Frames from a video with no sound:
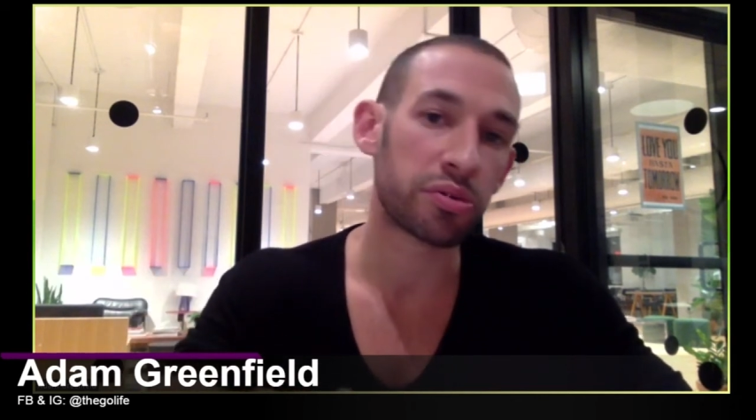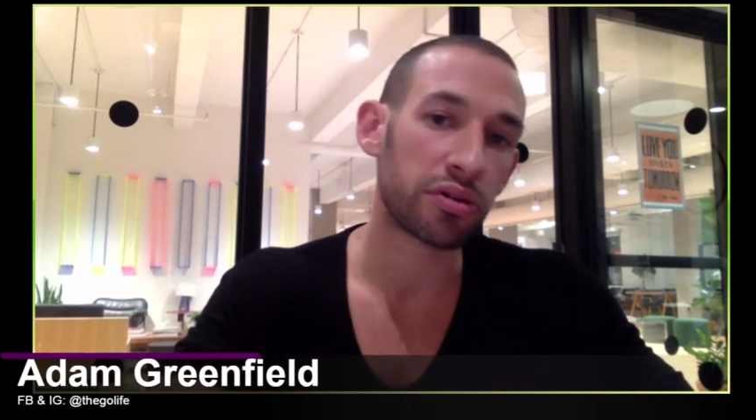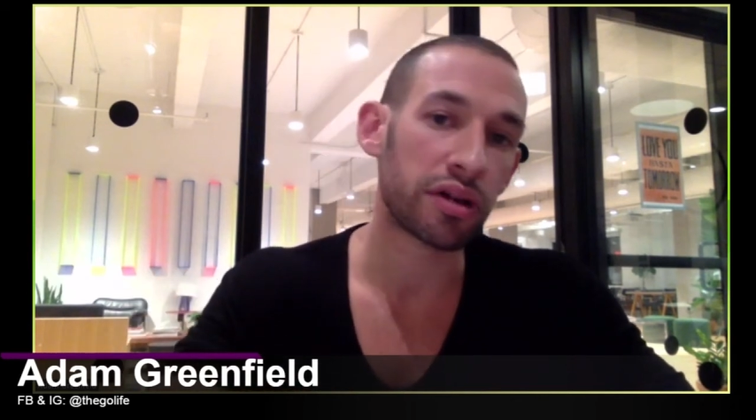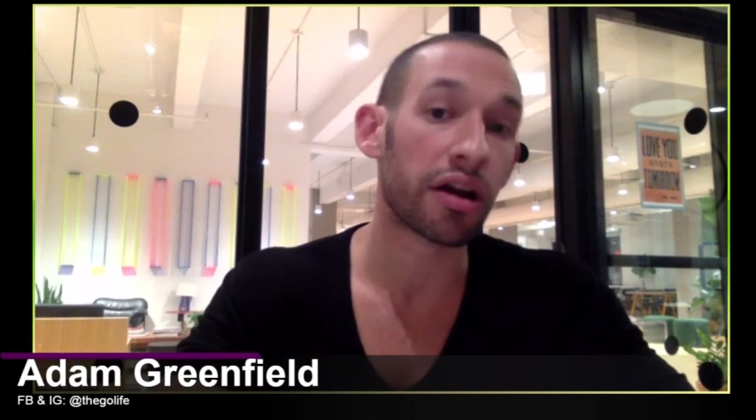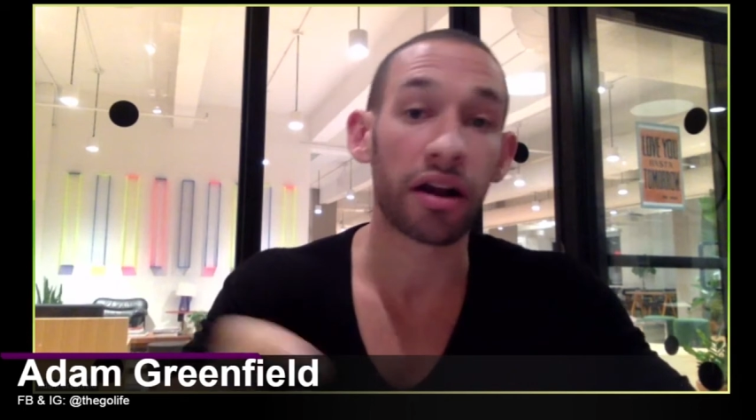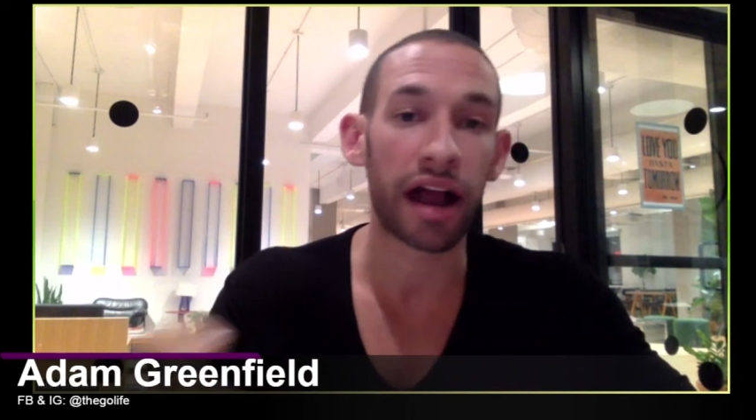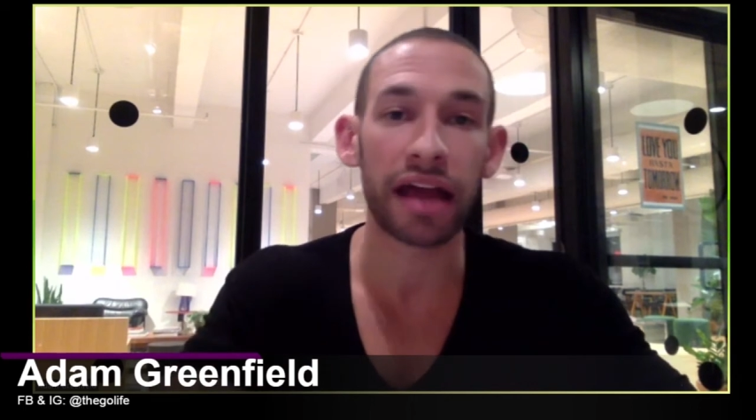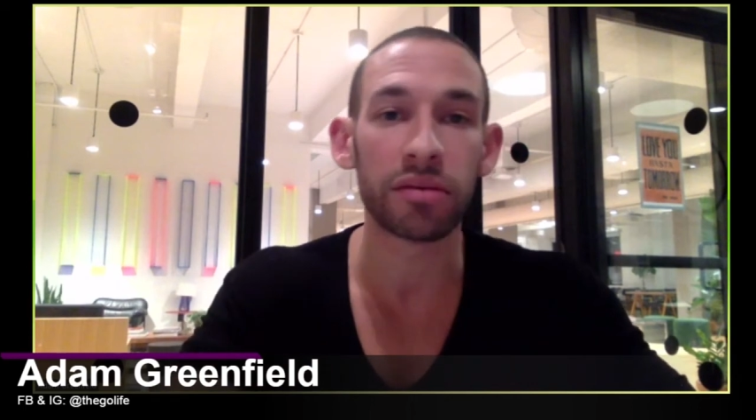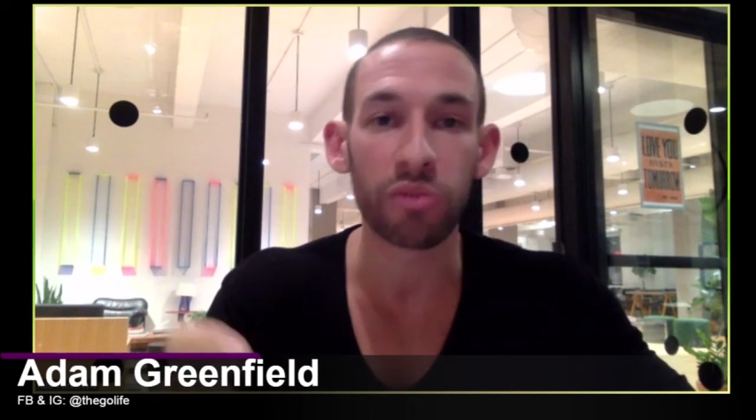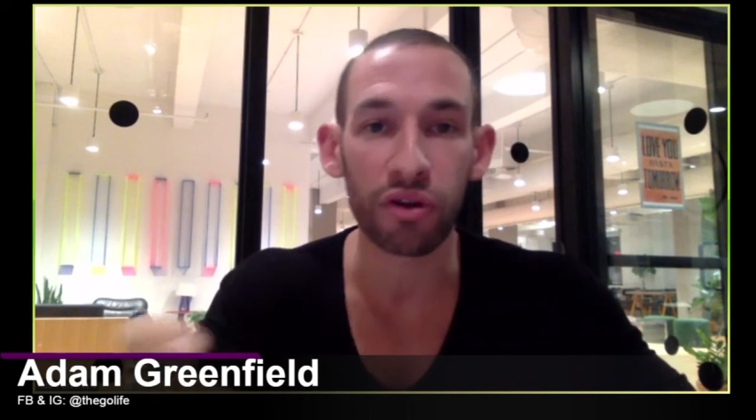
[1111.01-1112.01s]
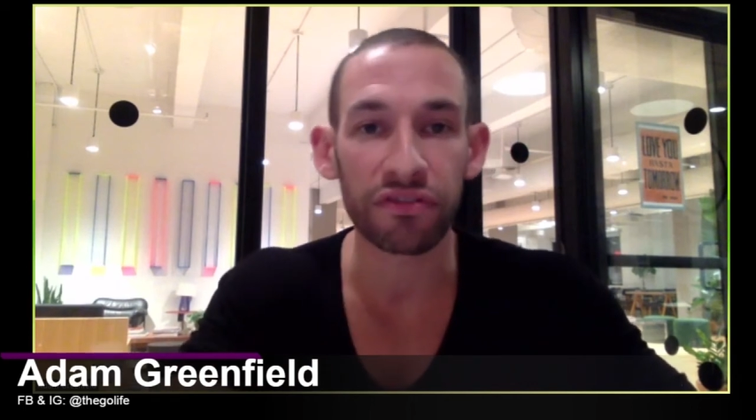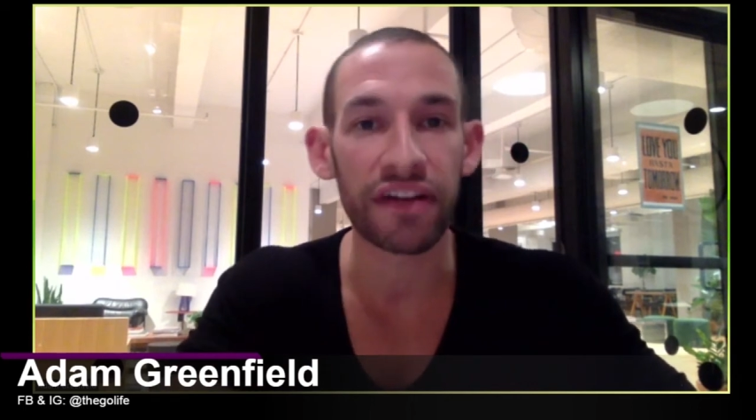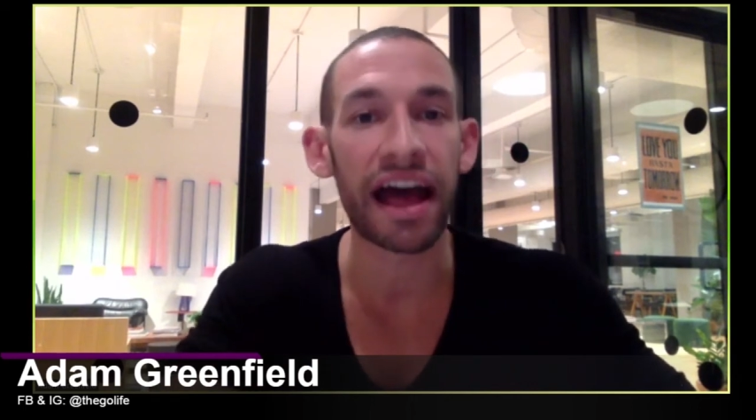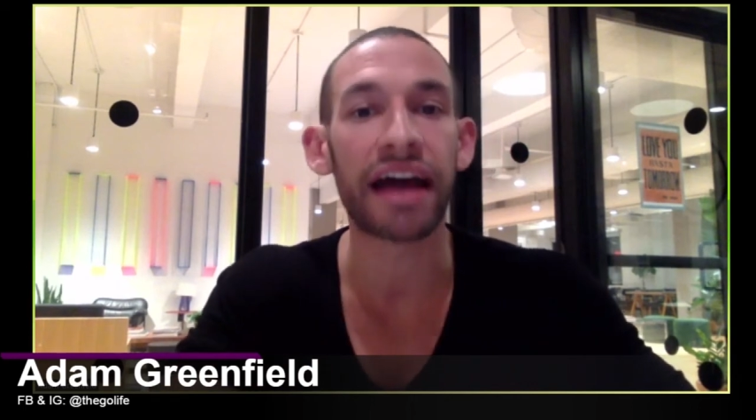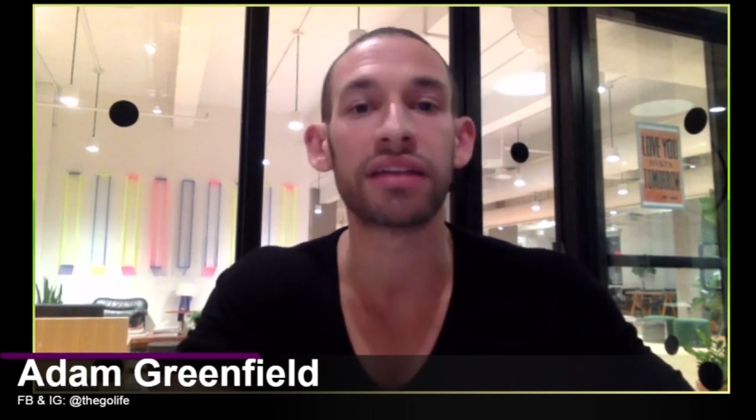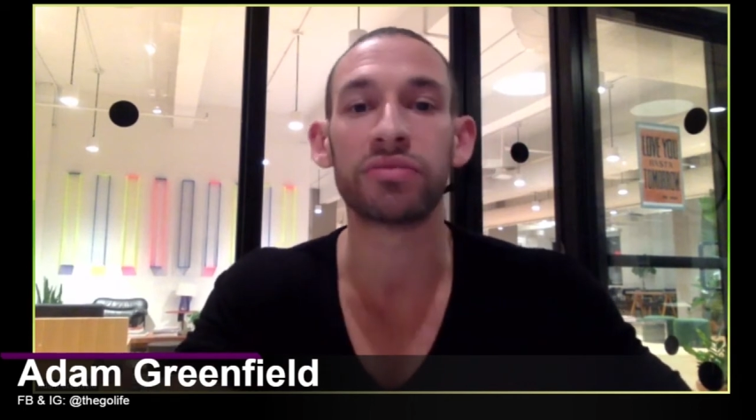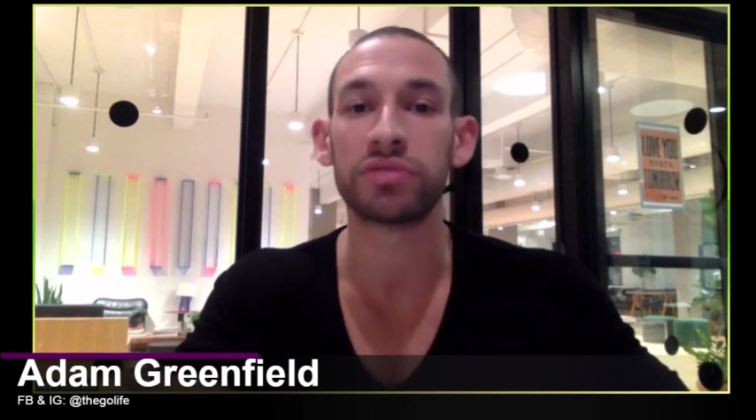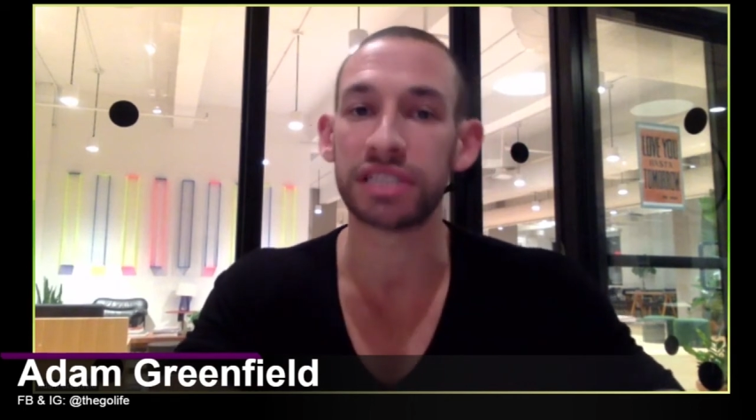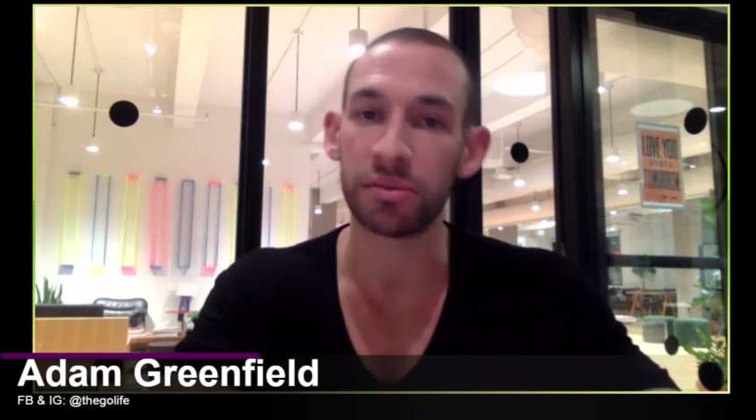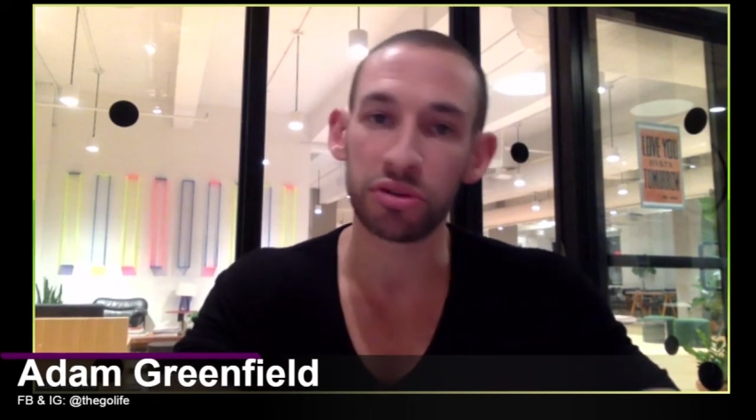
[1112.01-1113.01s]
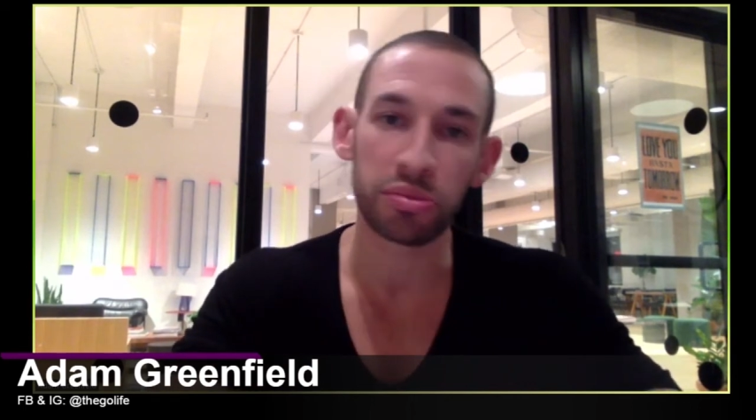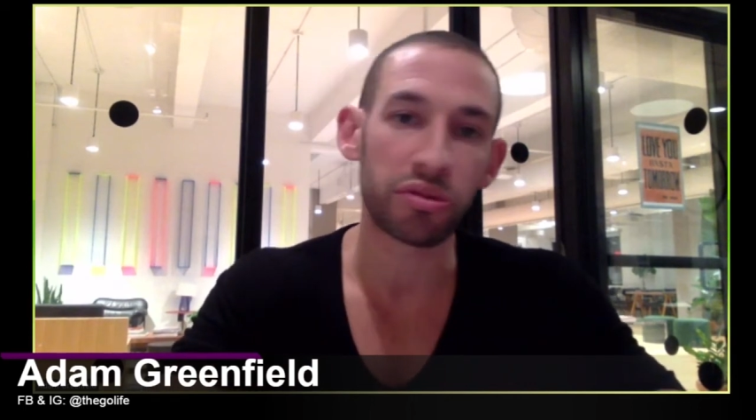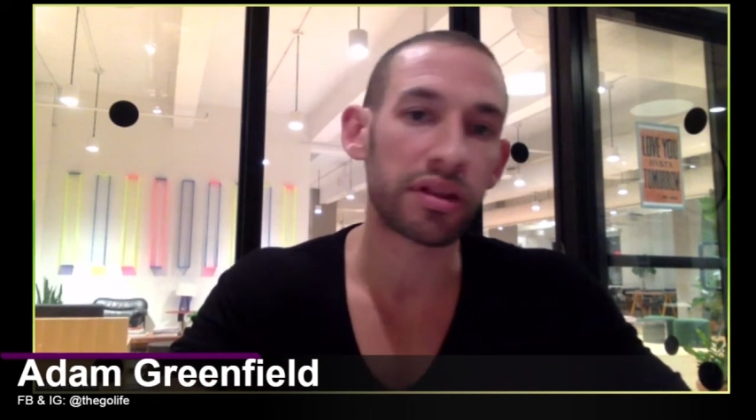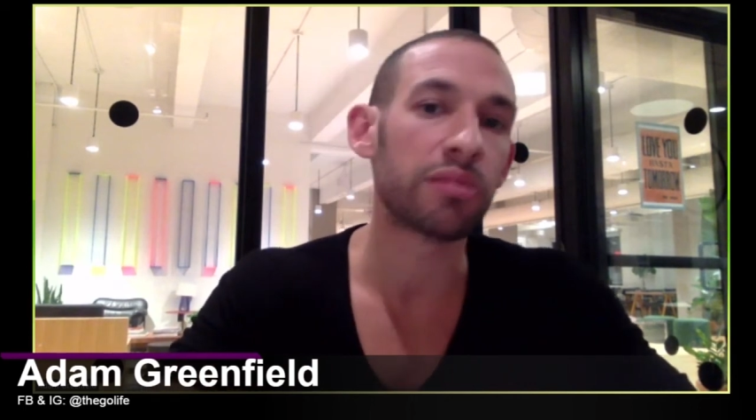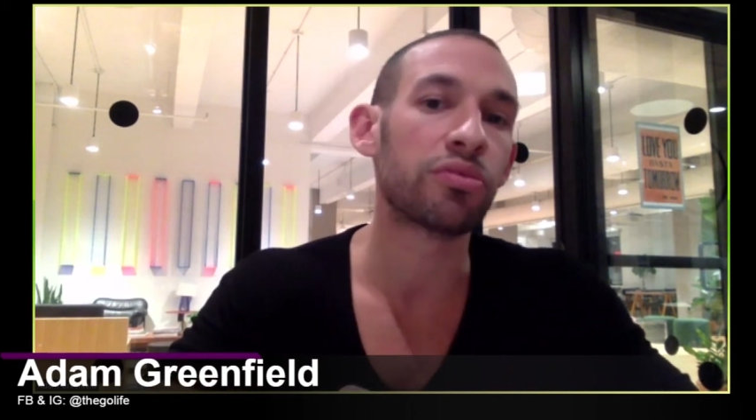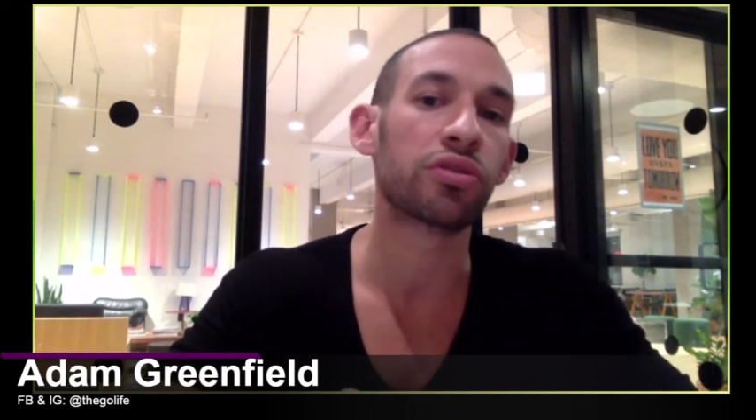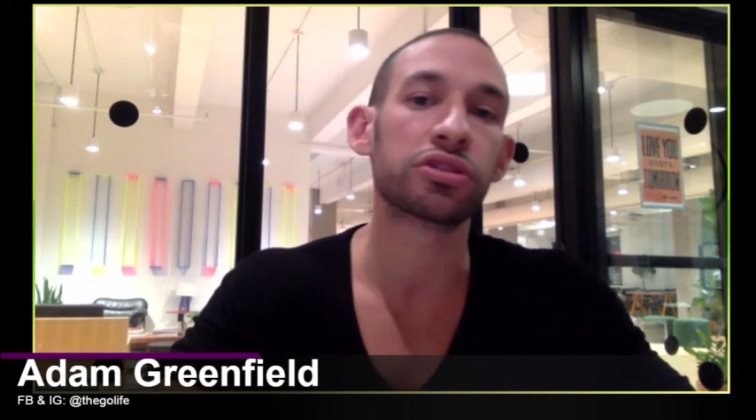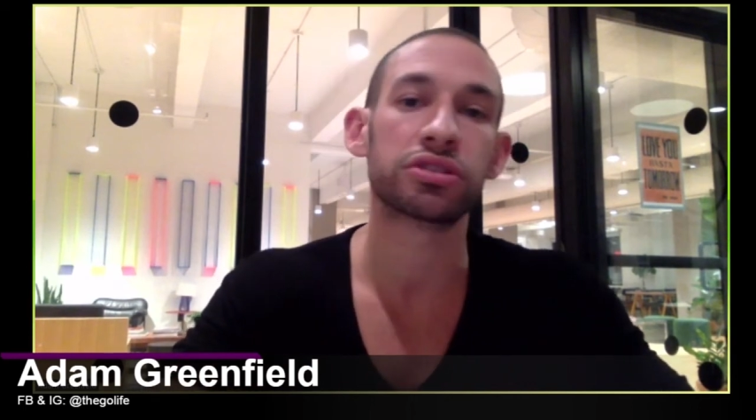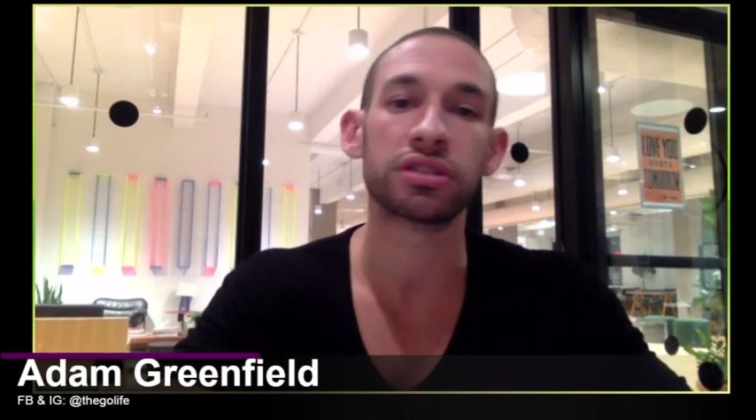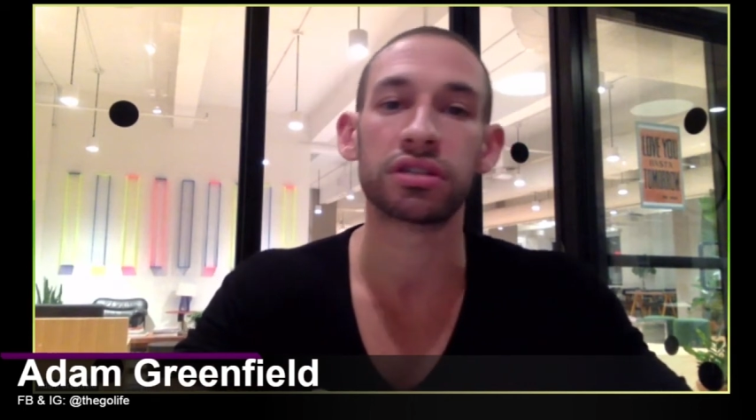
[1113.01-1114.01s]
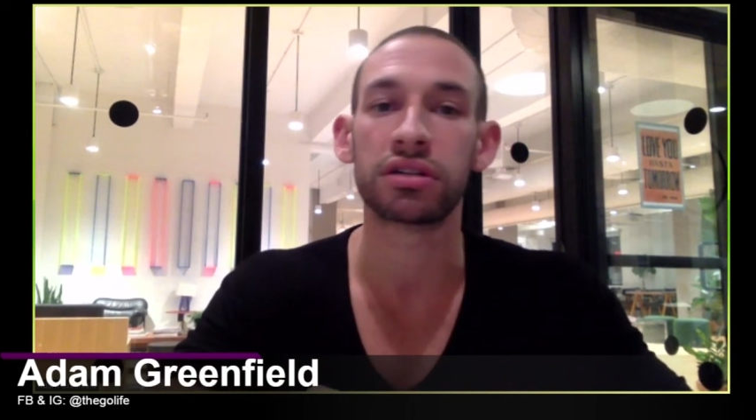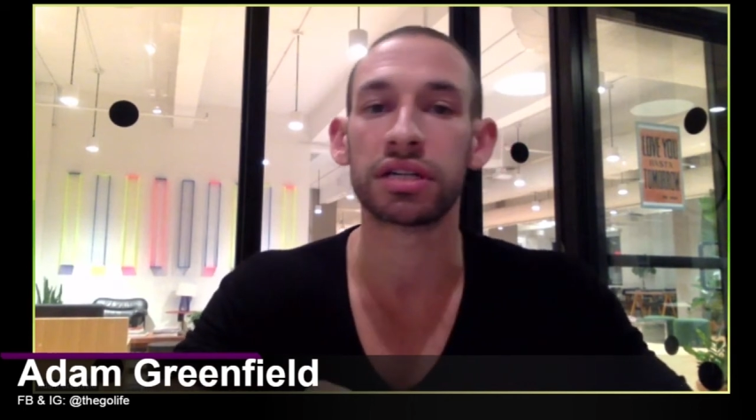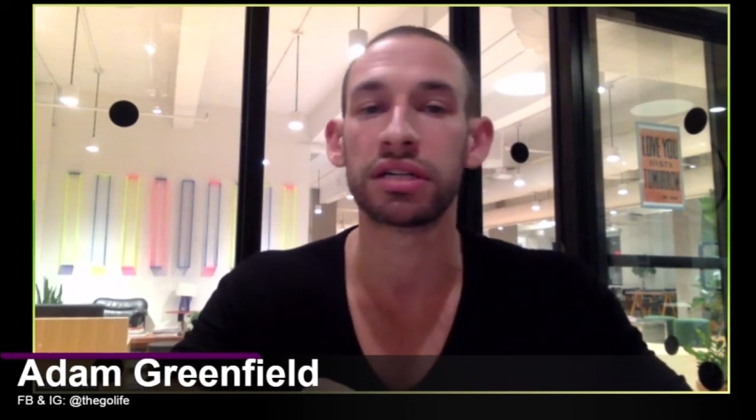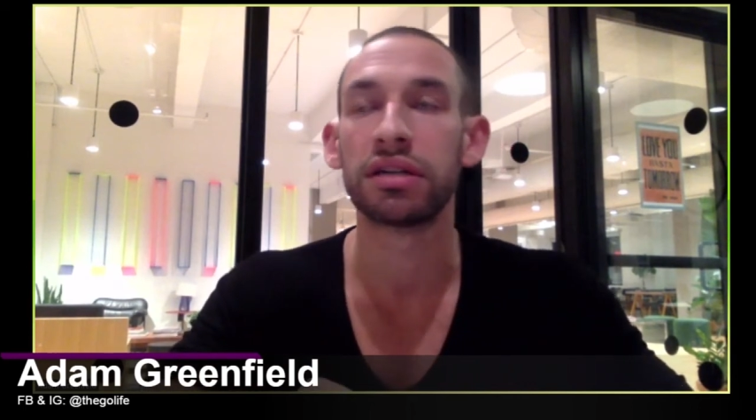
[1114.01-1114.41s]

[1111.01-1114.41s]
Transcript: or added more fat and was able to pull out more sugar.